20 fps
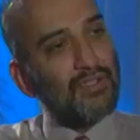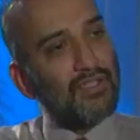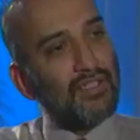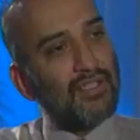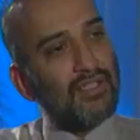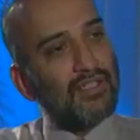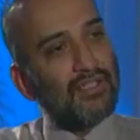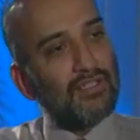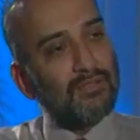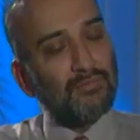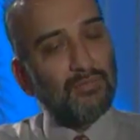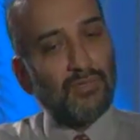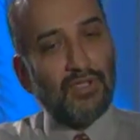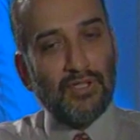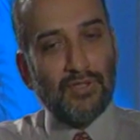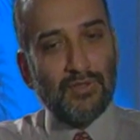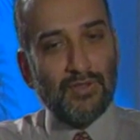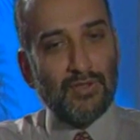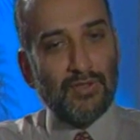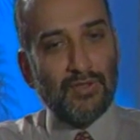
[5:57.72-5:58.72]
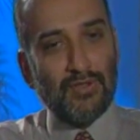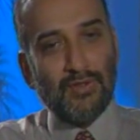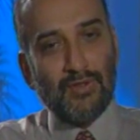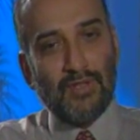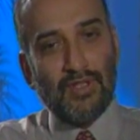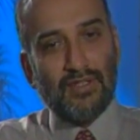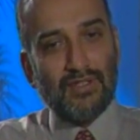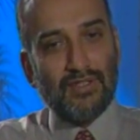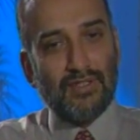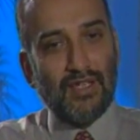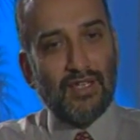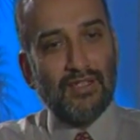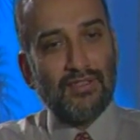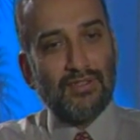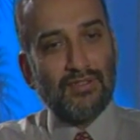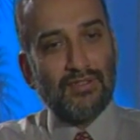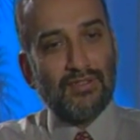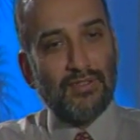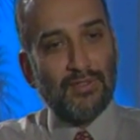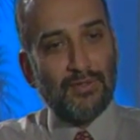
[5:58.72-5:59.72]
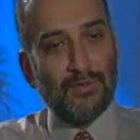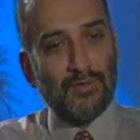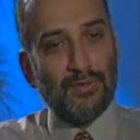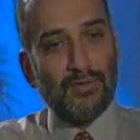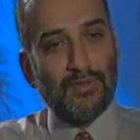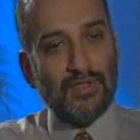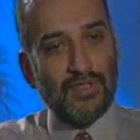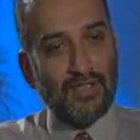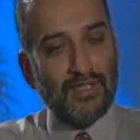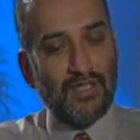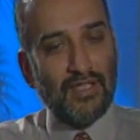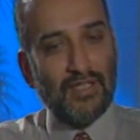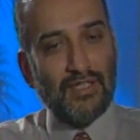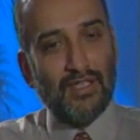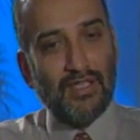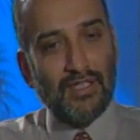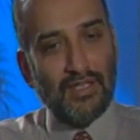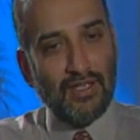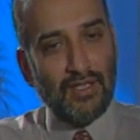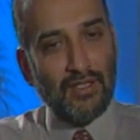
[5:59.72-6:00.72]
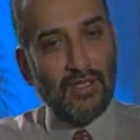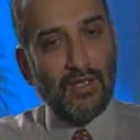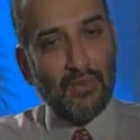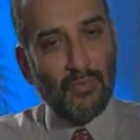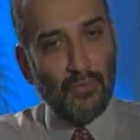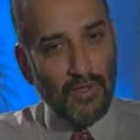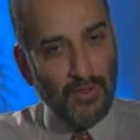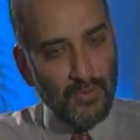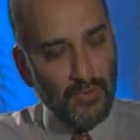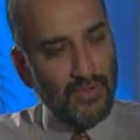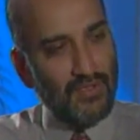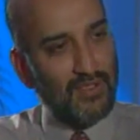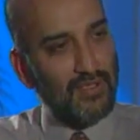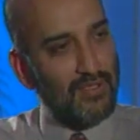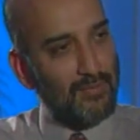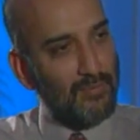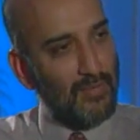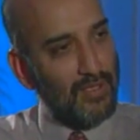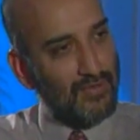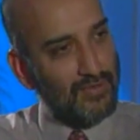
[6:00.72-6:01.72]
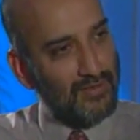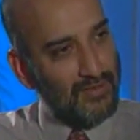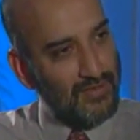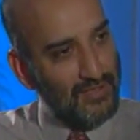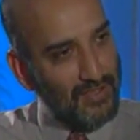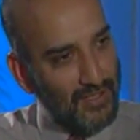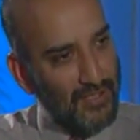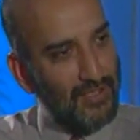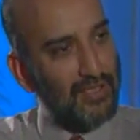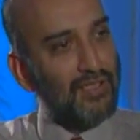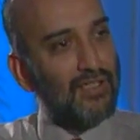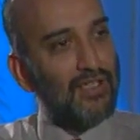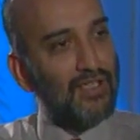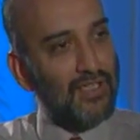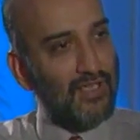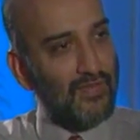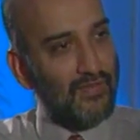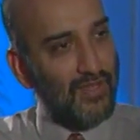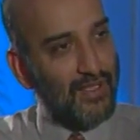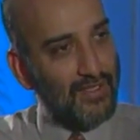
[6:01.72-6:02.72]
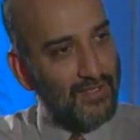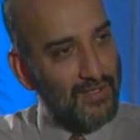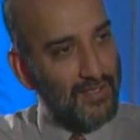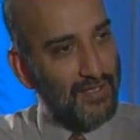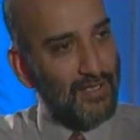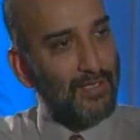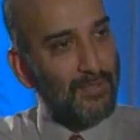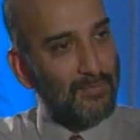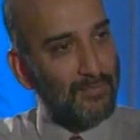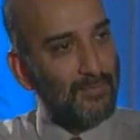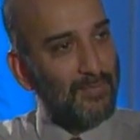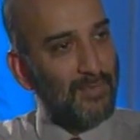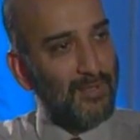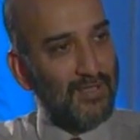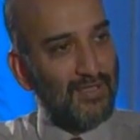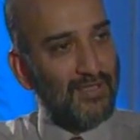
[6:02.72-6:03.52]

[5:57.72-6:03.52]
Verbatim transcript: Uh, you, you, know, you had exciting students, and, and, and, and what was it about India at that time